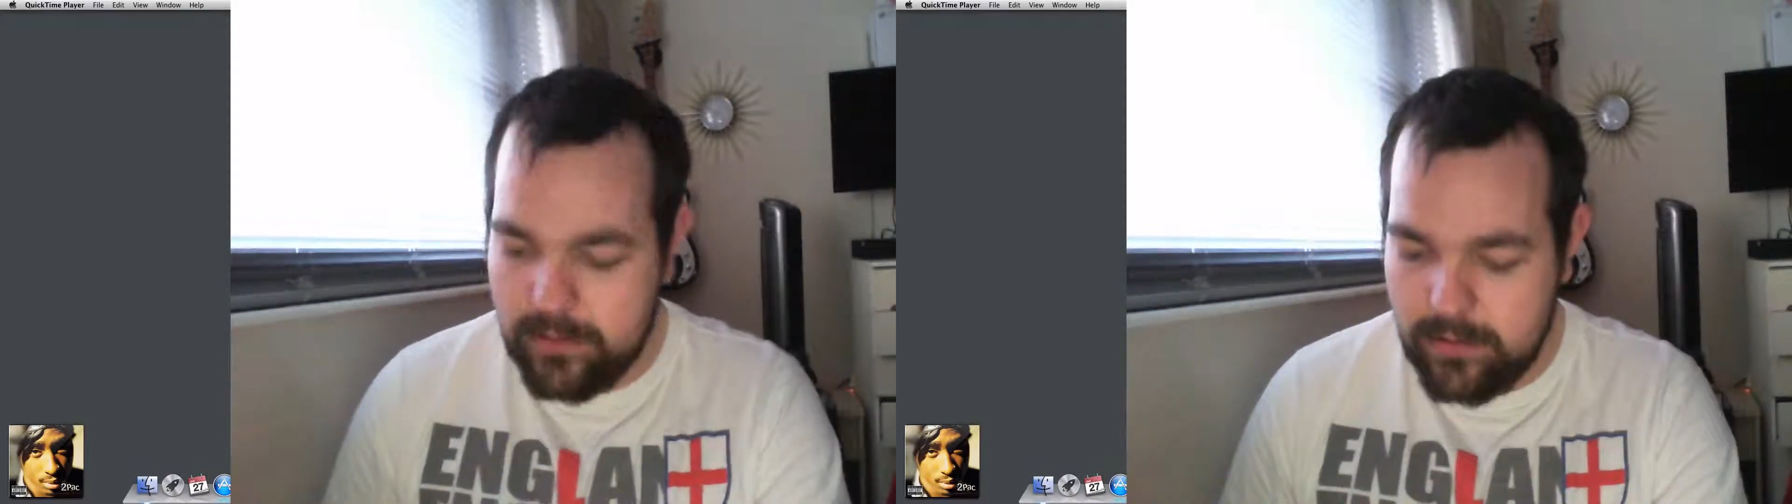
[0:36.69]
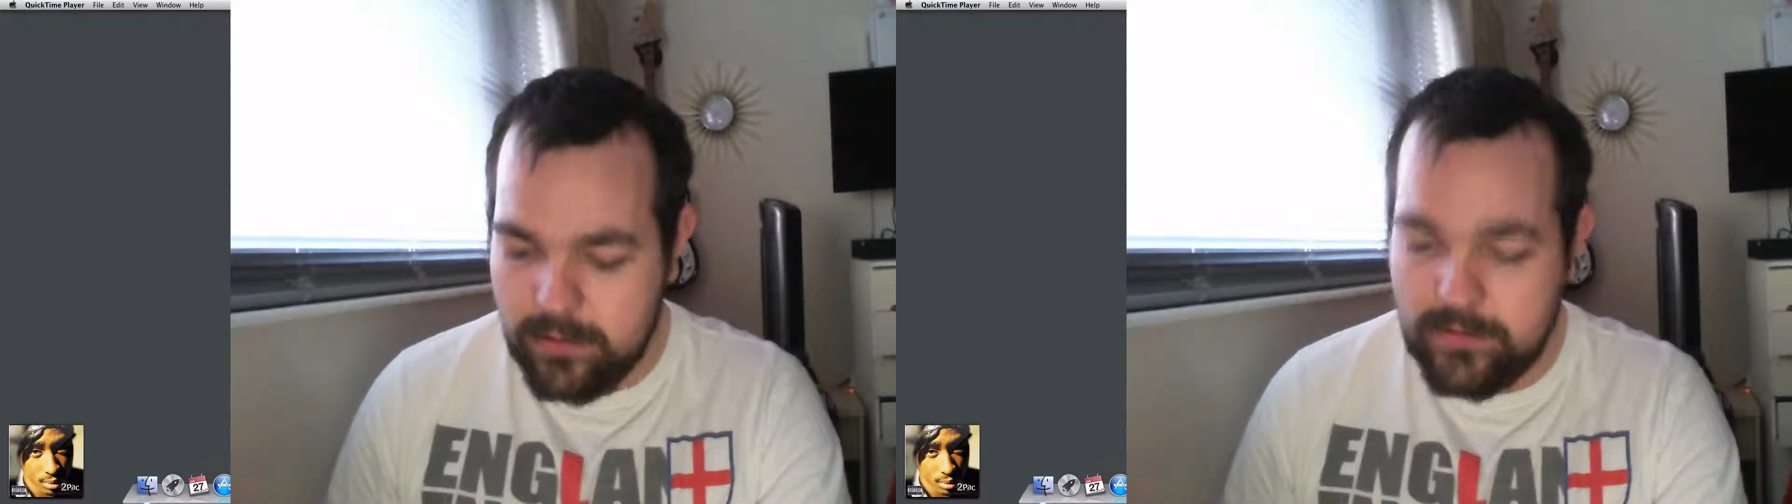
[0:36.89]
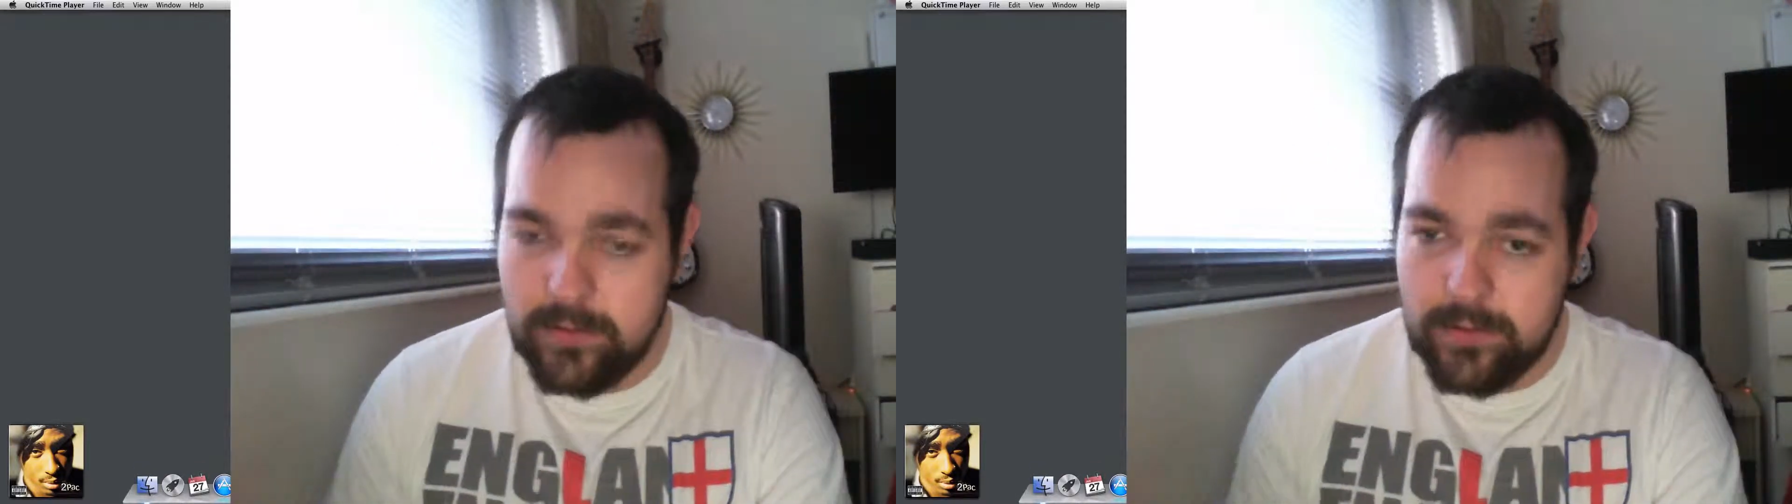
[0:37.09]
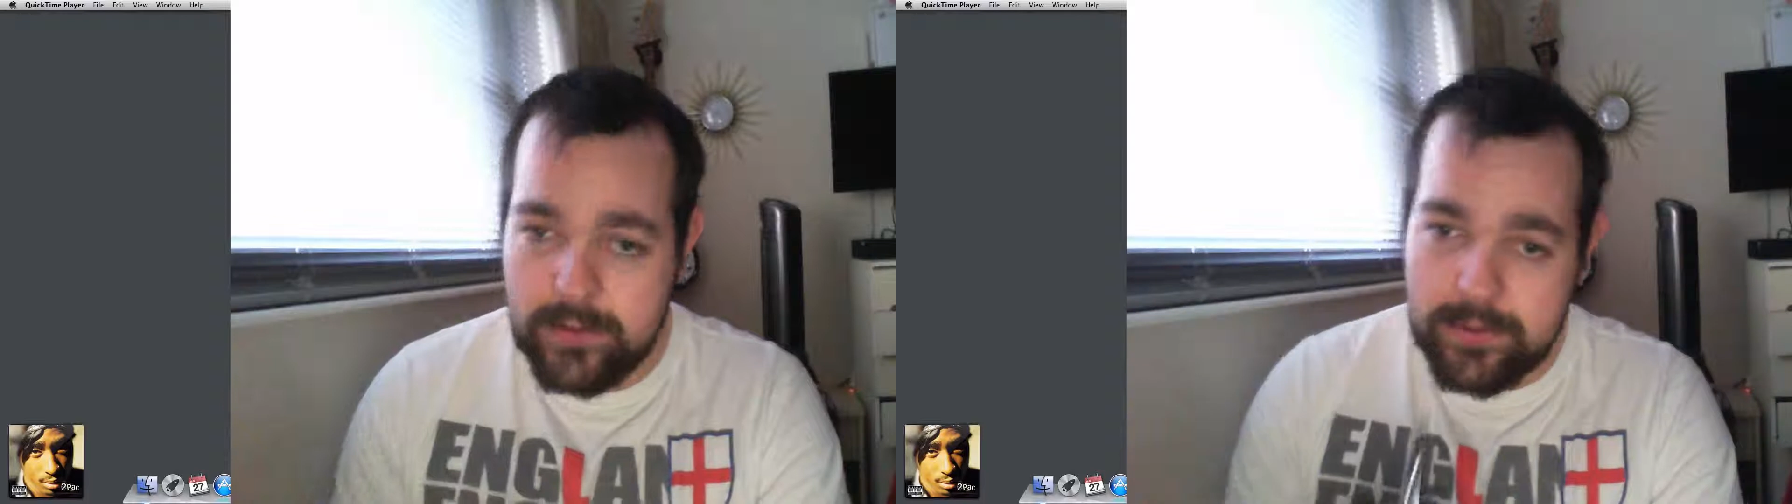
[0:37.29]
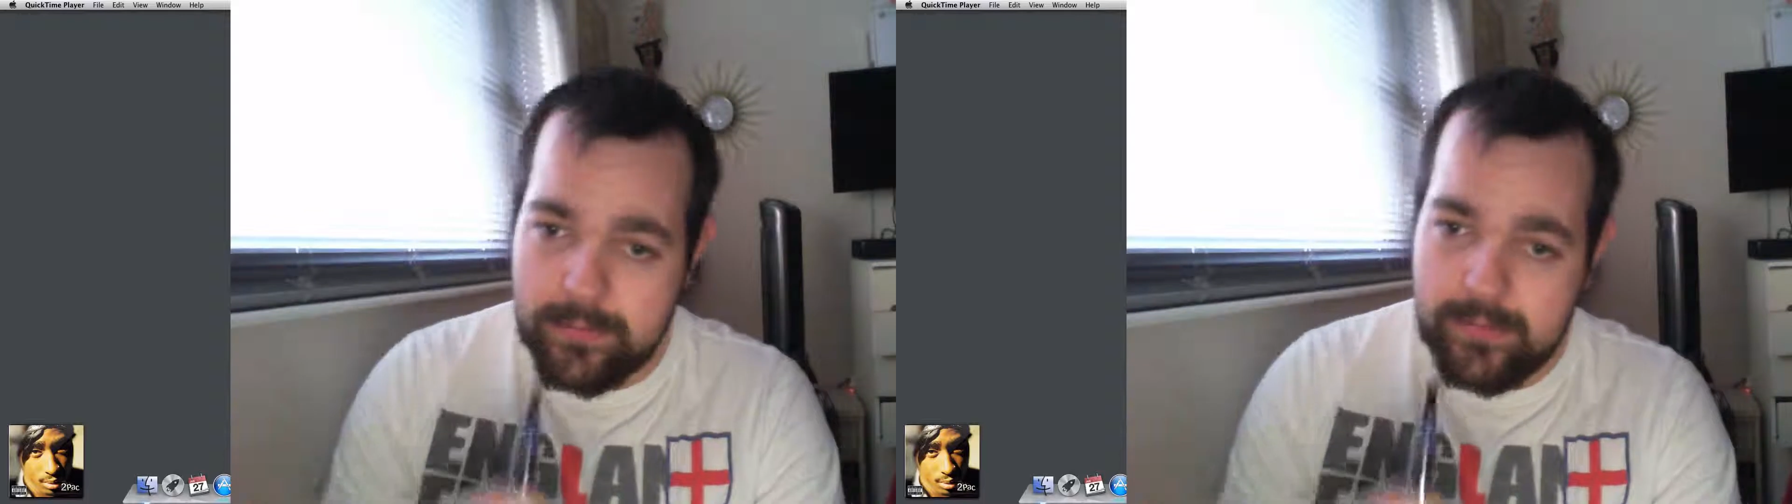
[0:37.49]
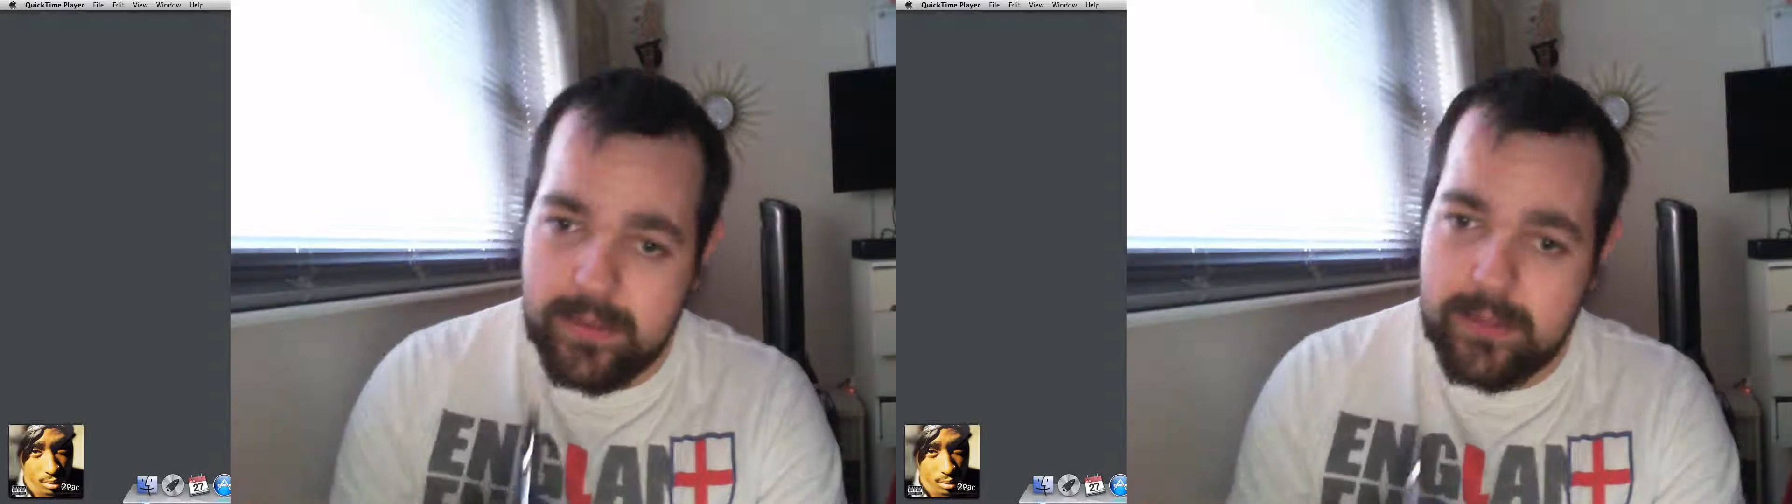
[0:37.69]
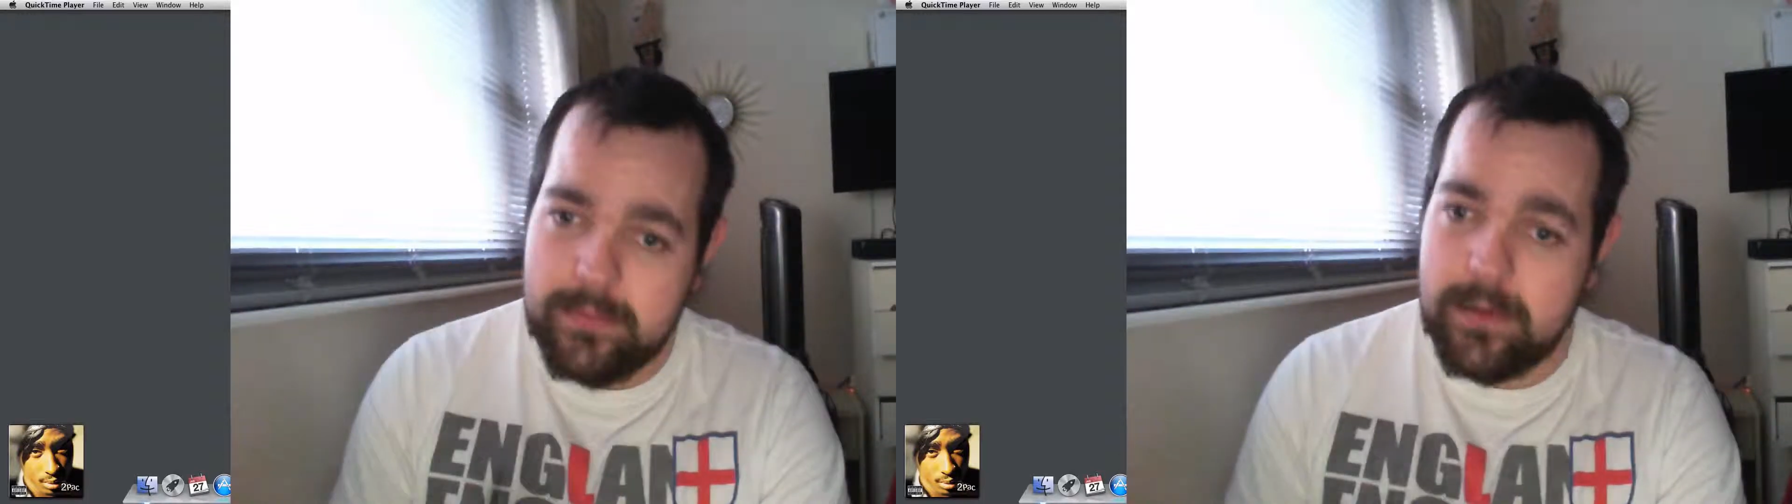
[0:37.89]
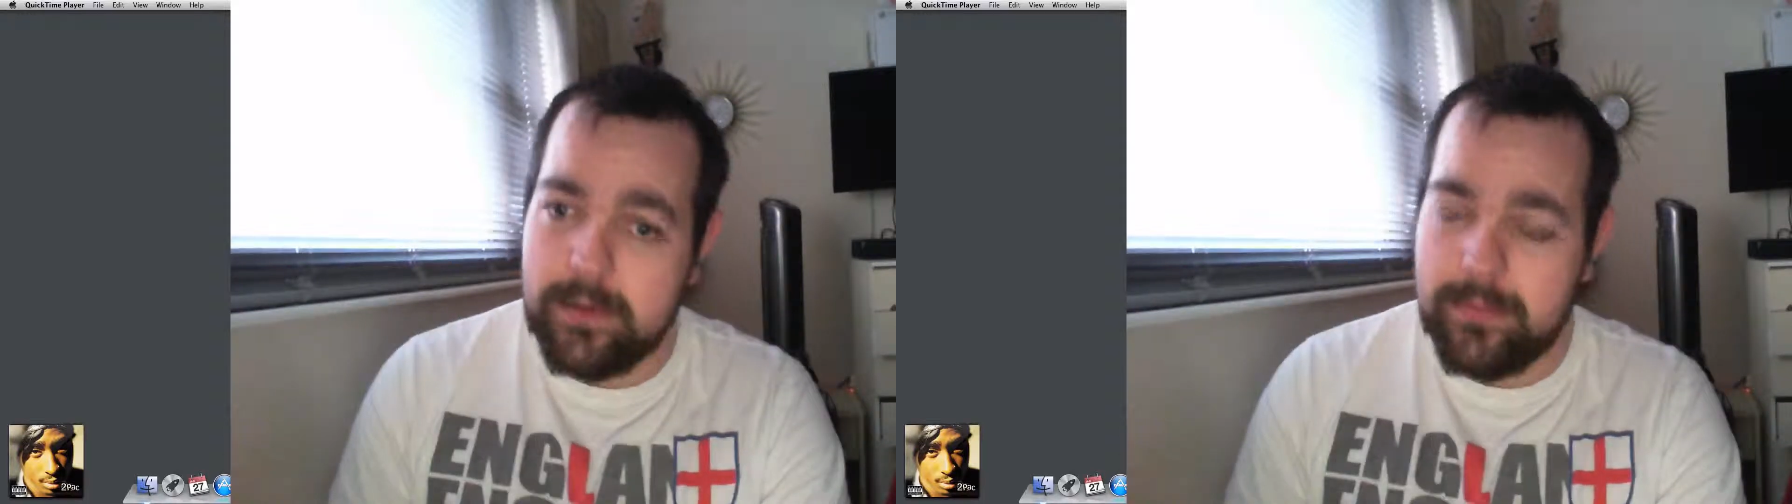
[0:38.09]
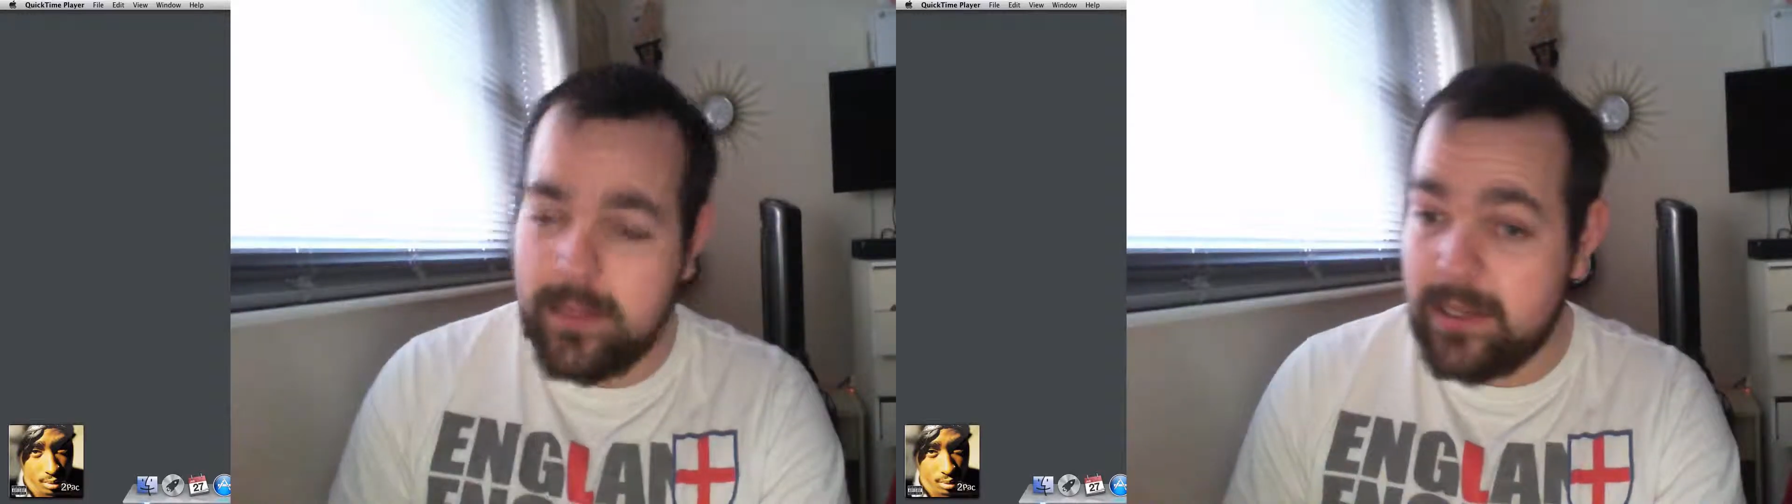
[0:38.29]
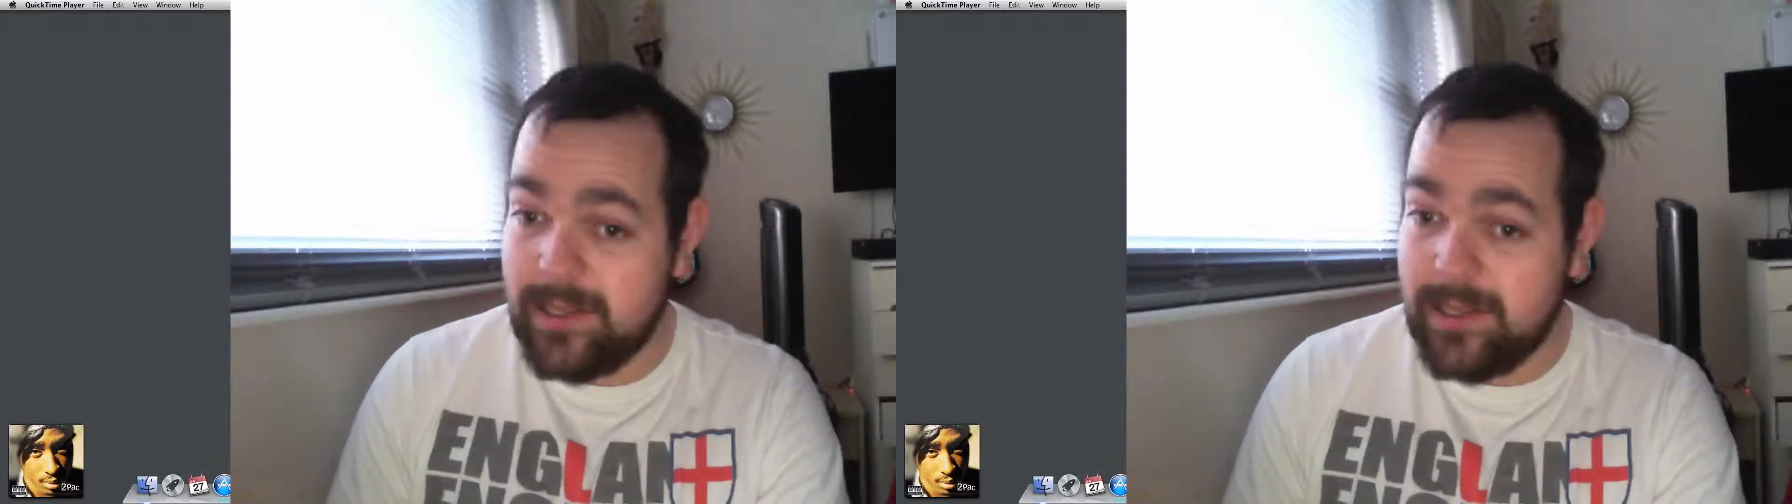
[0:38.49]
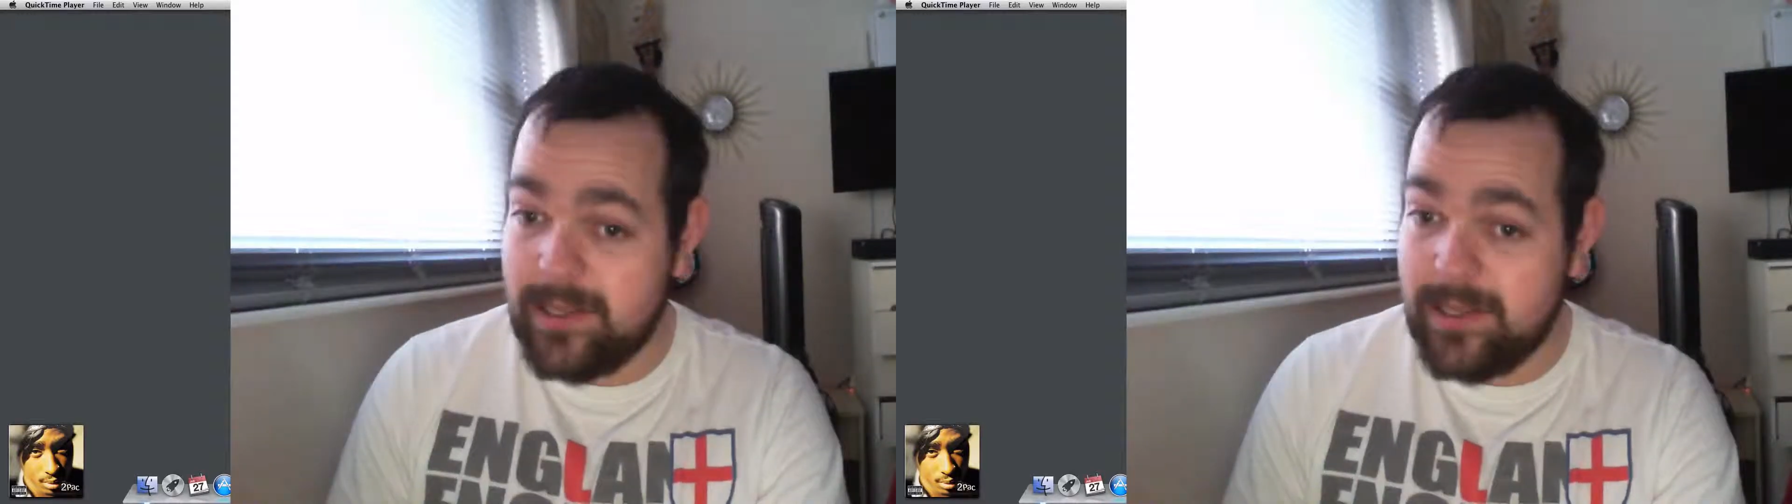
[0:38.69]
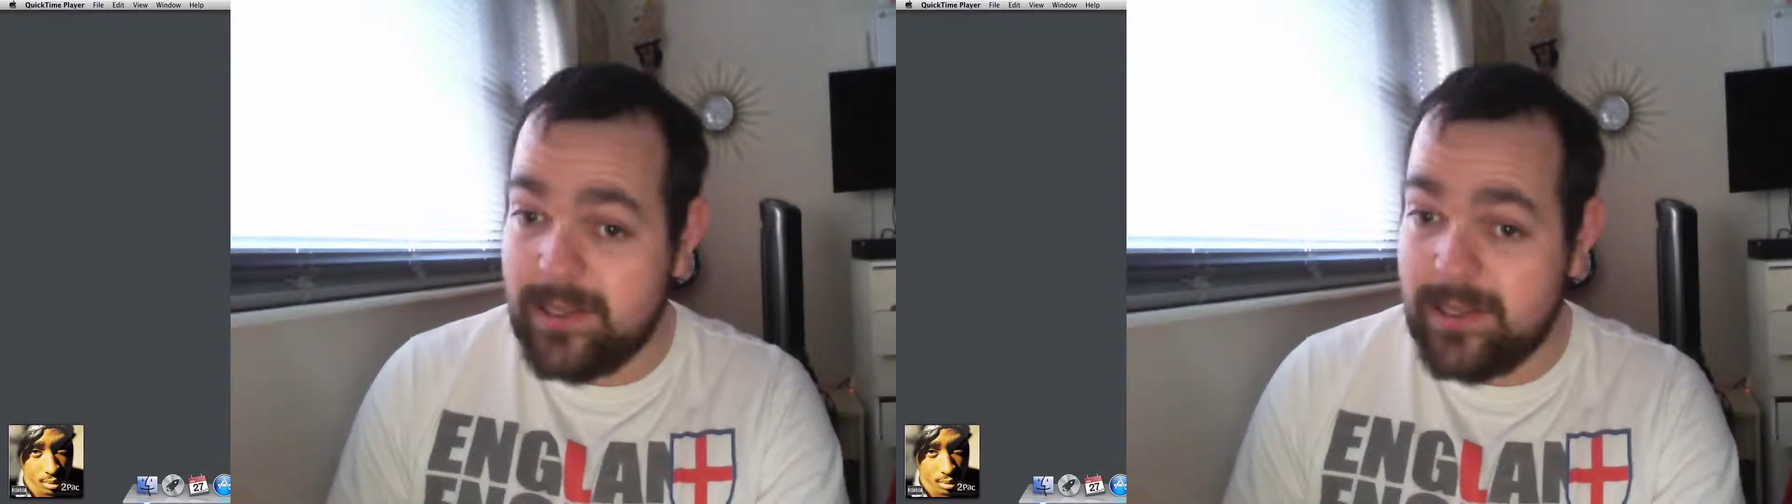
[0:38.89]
of course, but it's not.